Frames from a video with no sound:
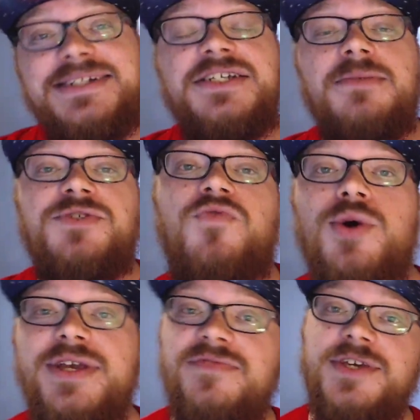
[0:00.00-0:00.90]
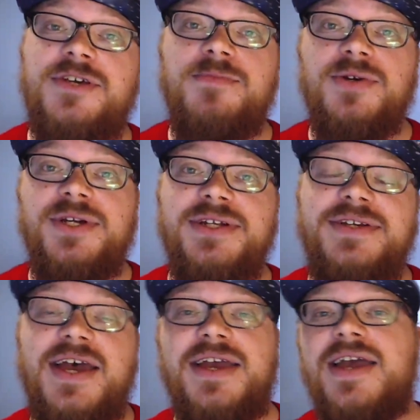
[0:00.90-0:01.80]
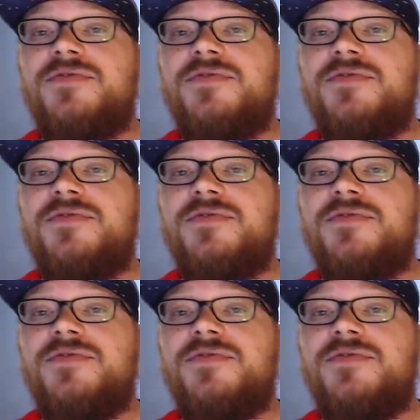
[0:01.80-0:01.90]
tips for Eevee Community Day.